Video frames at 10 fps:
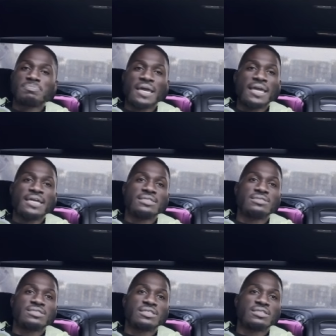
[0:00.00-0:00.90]

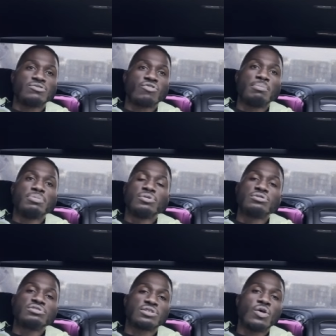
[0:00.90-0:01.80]
pains and
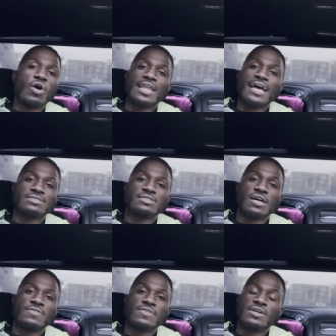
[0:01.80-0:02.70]
rumbles and all that
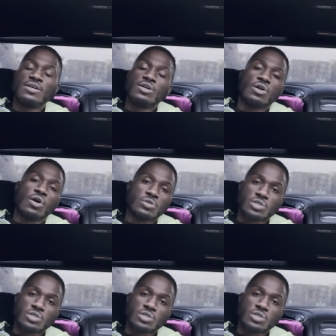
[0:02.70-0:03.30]
stuff goes